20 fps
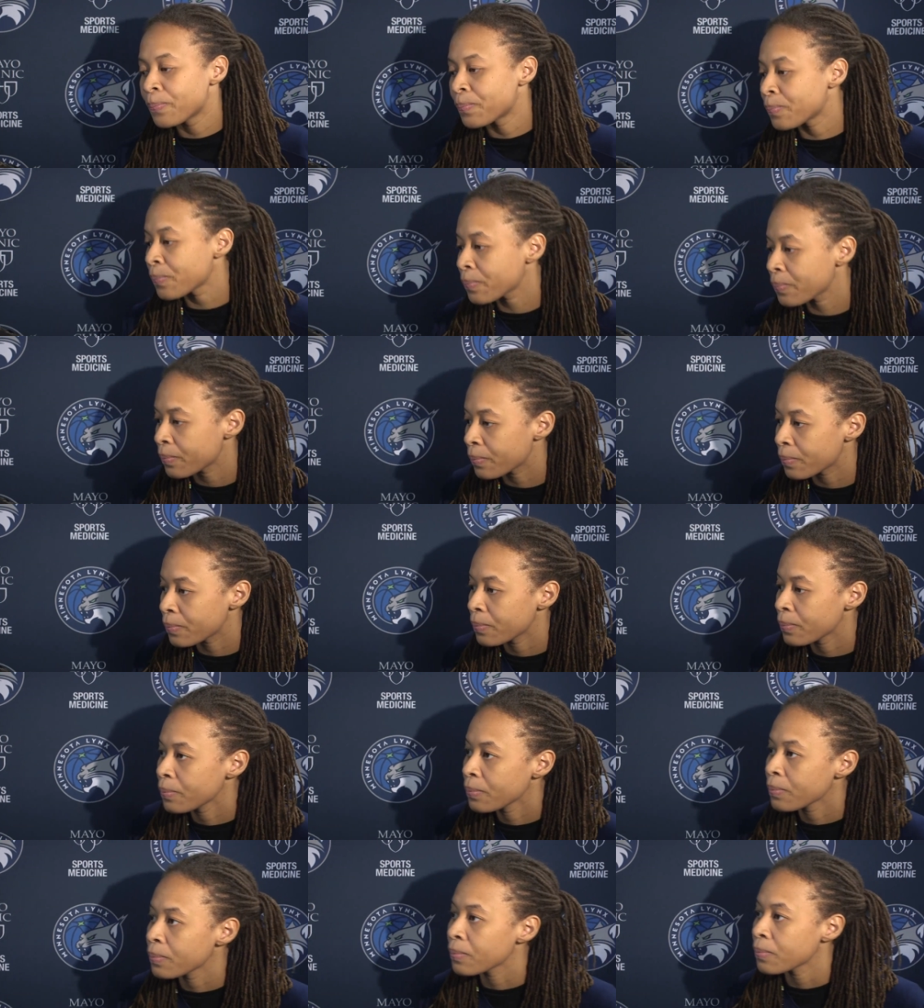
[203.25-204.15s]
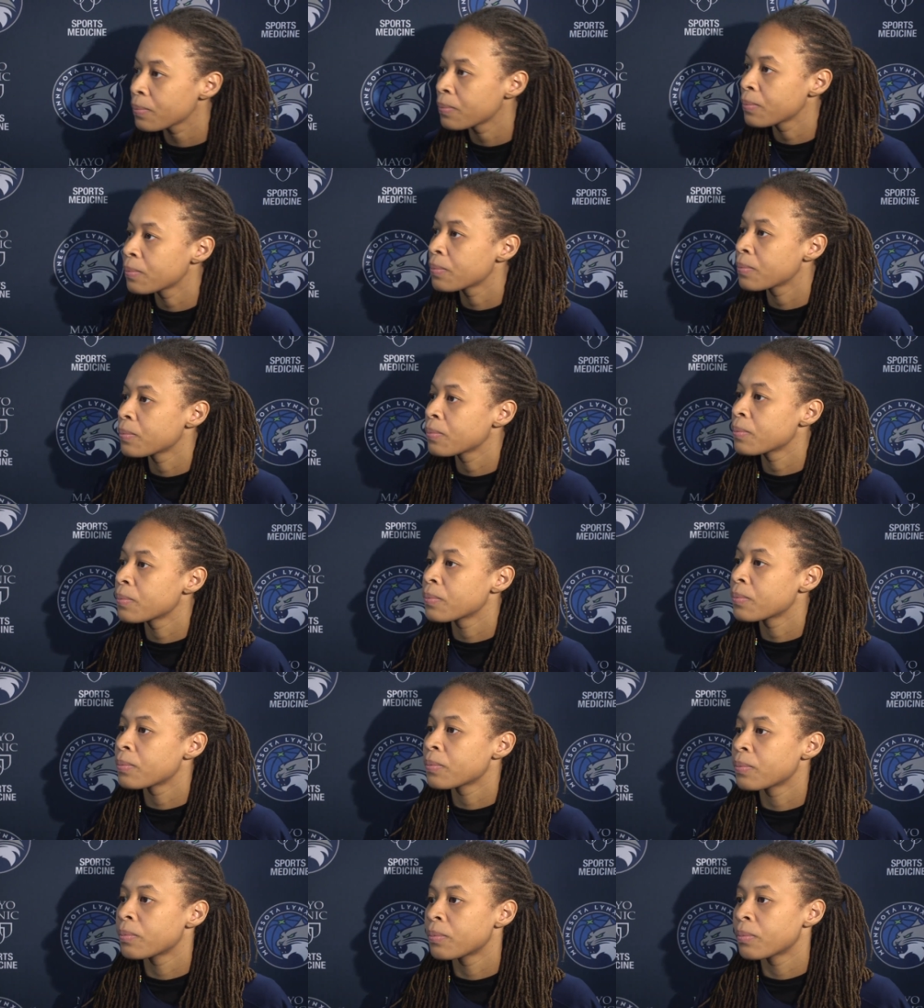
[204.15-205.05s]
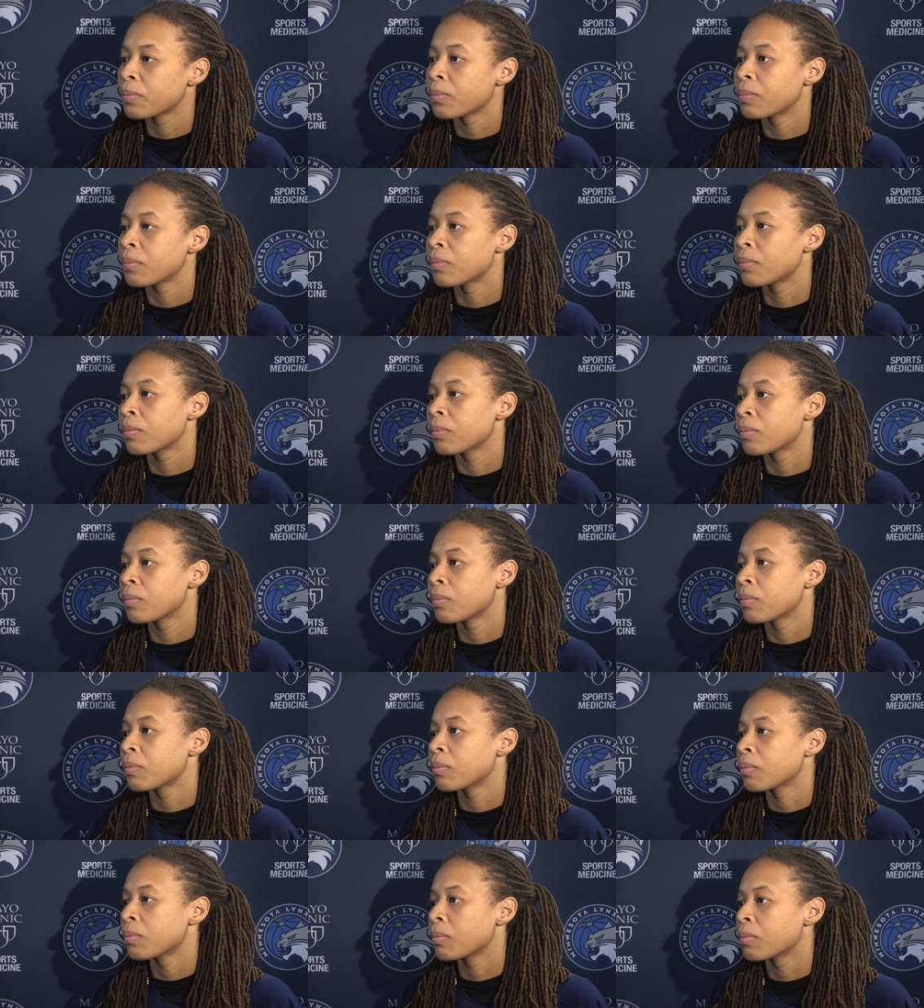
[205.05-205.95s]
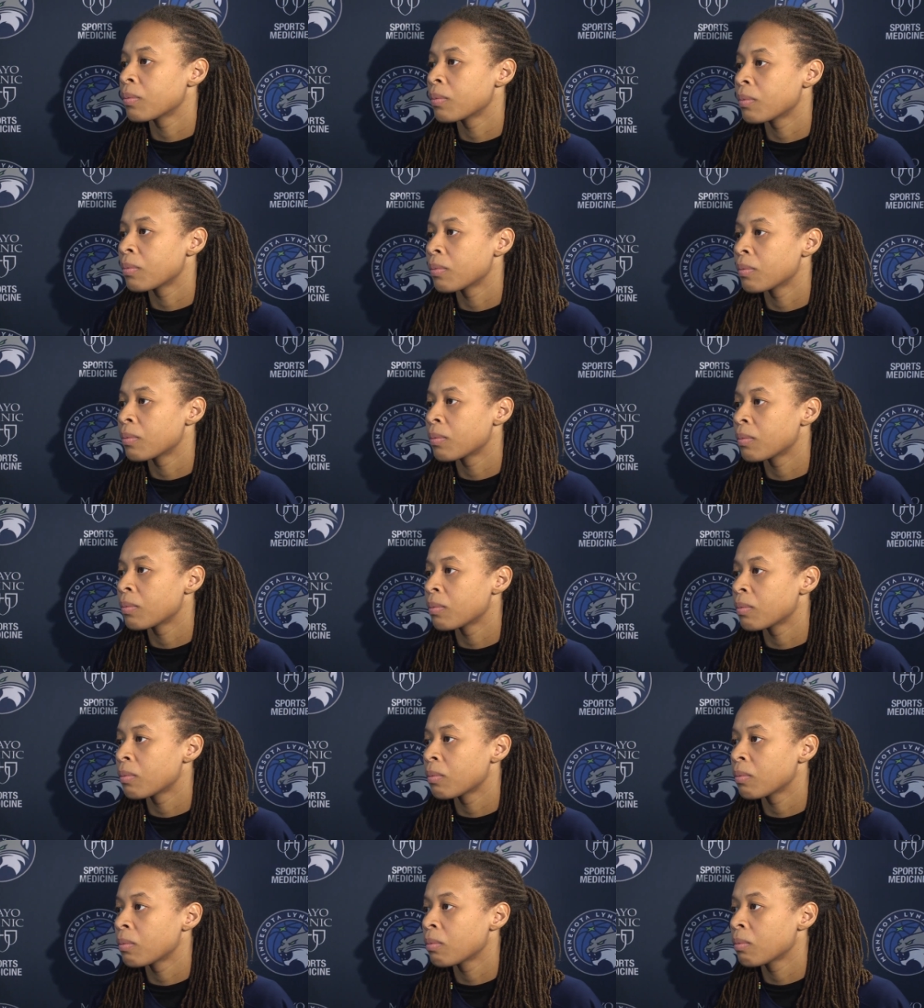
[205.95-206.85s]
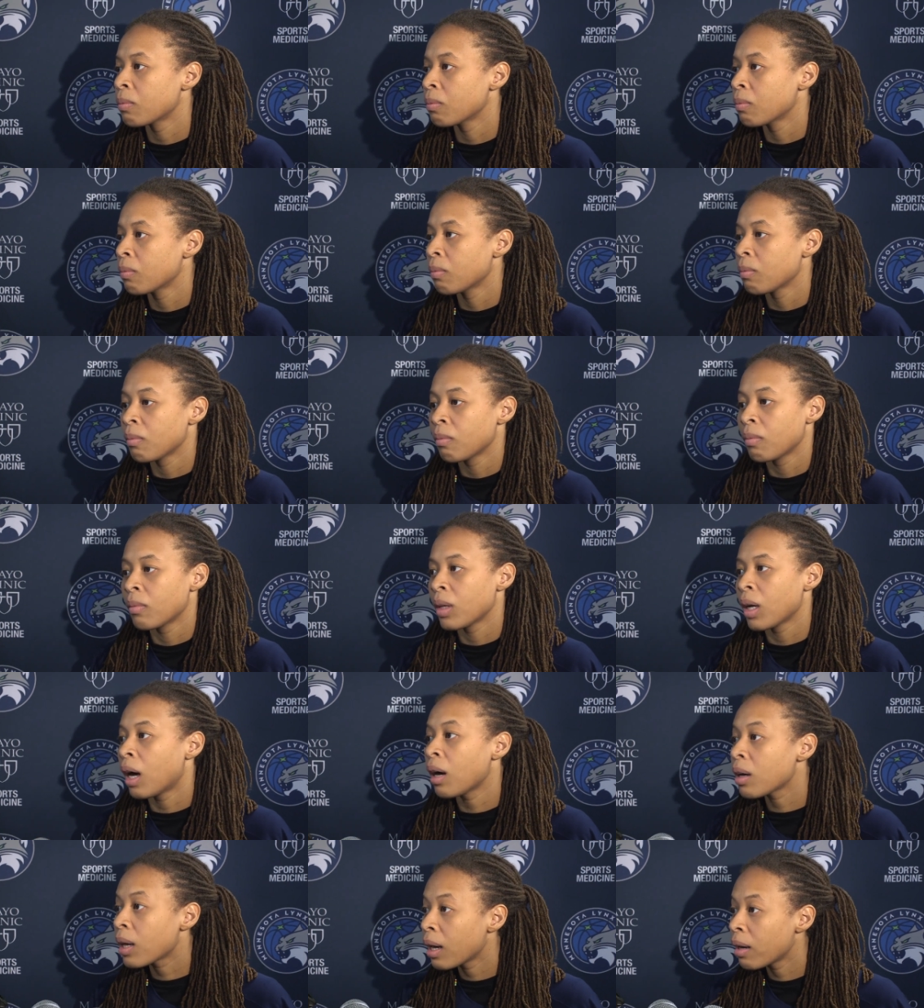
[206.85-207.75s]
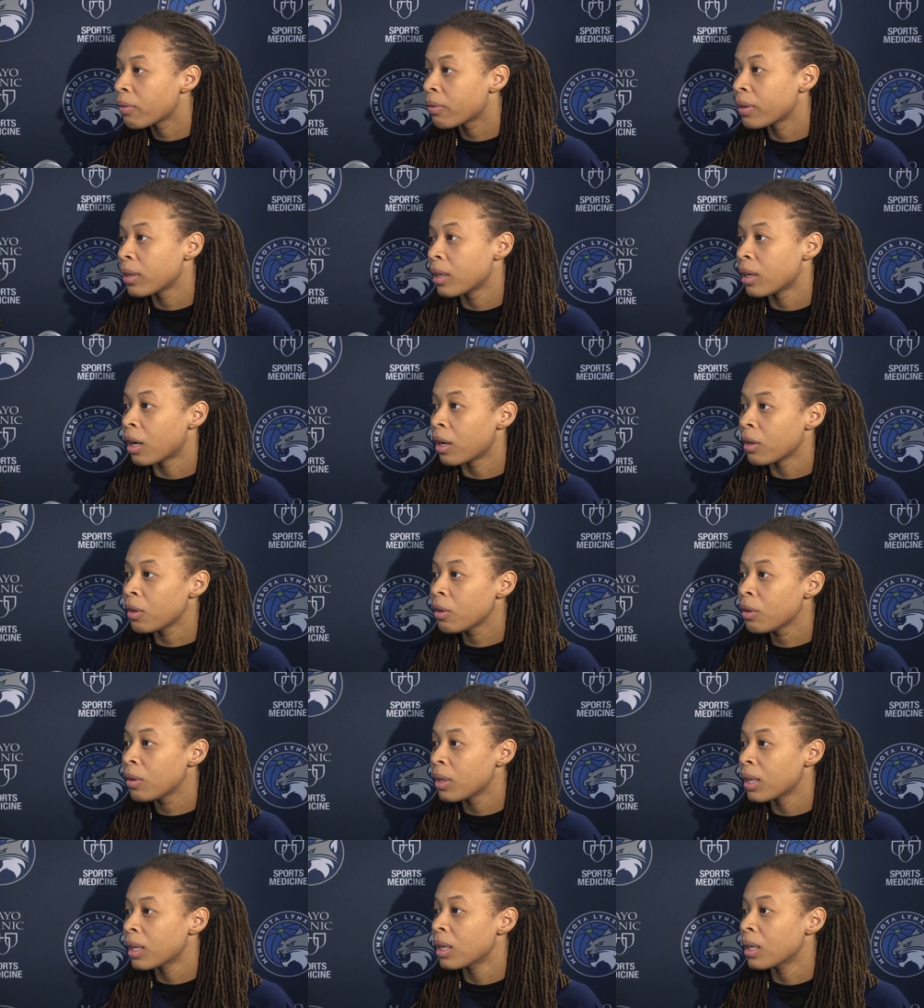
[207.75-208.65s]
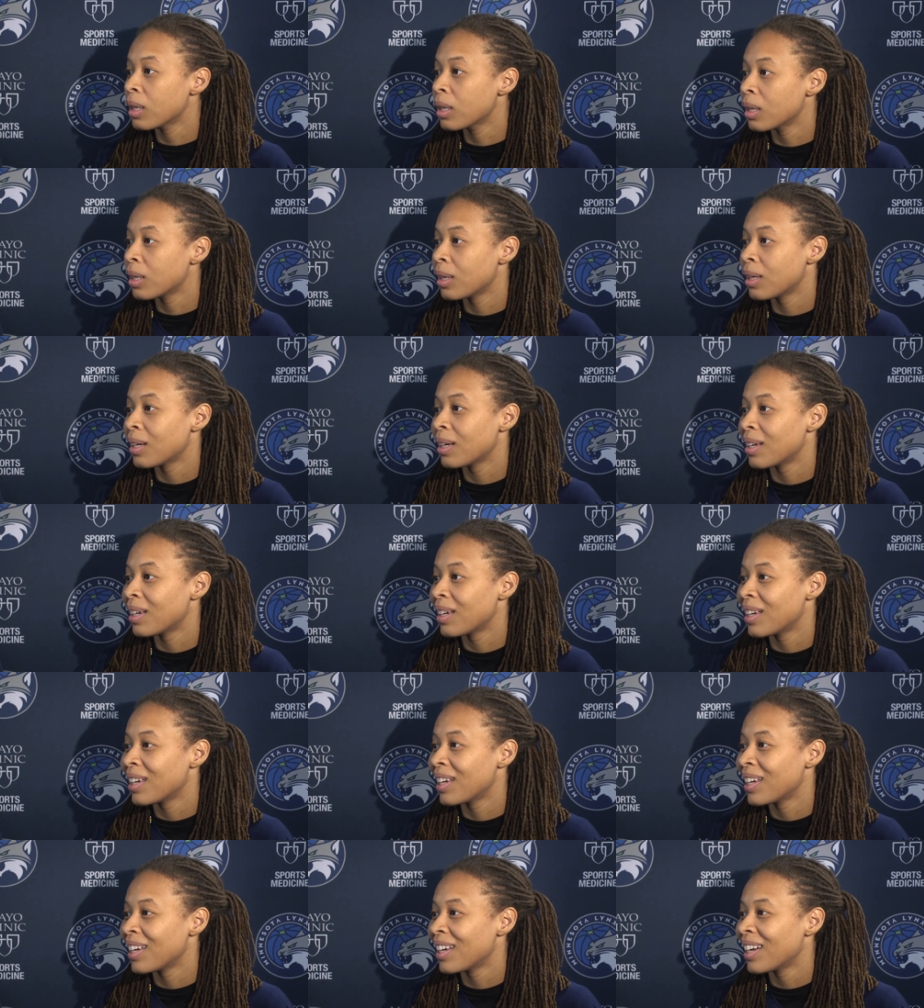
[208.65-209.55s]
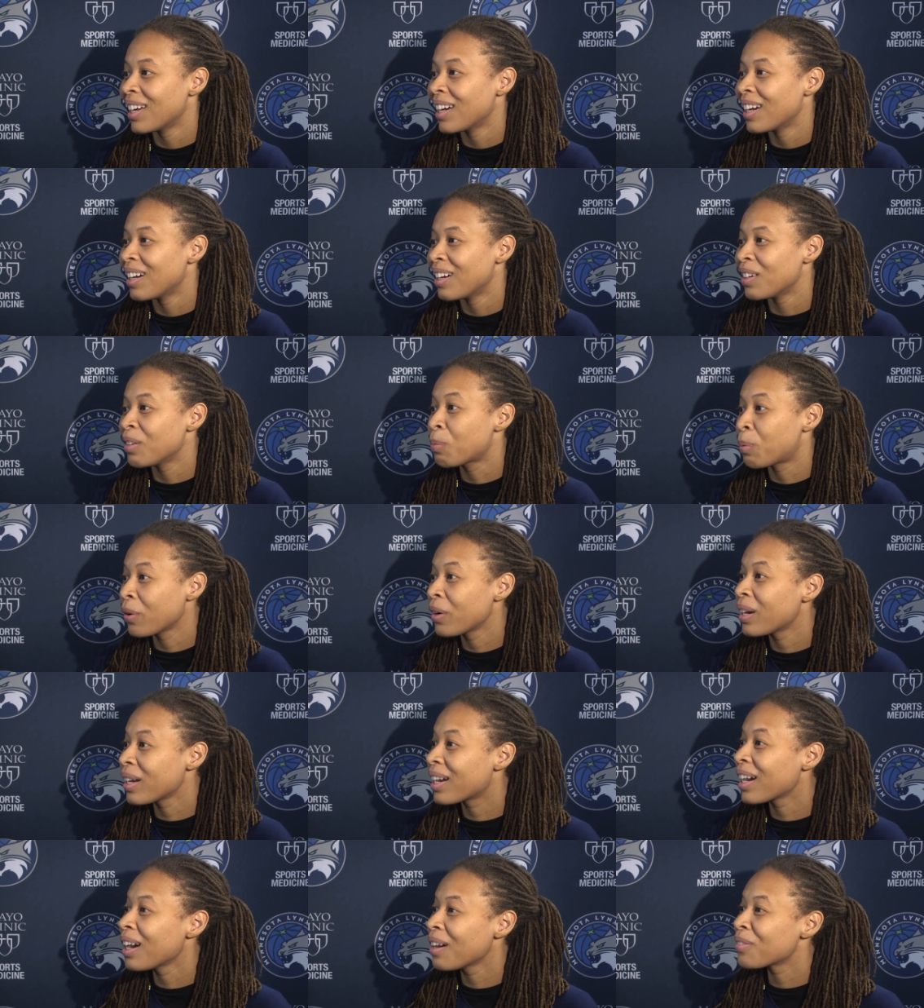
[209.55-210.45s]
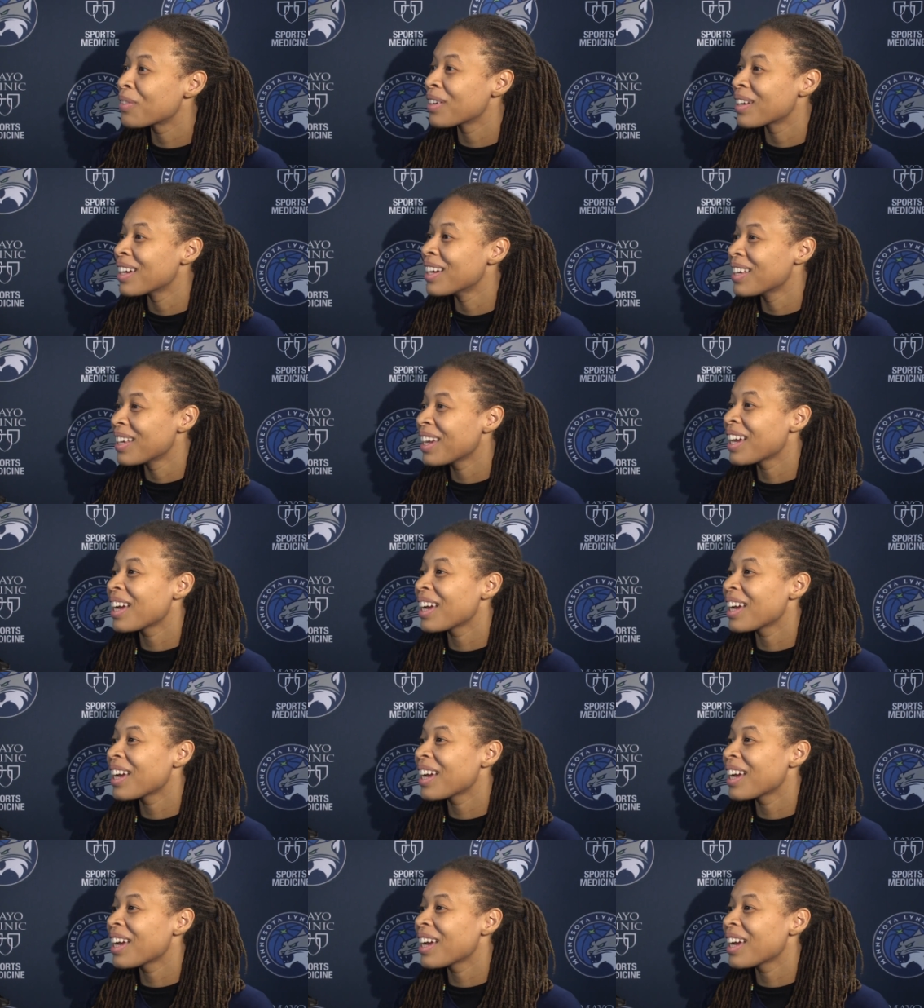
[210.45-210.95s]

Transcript: they are kind of at the center of things, how confident are you in the direction of this franchise moving forward? How confident are you in it? You're pretty confident.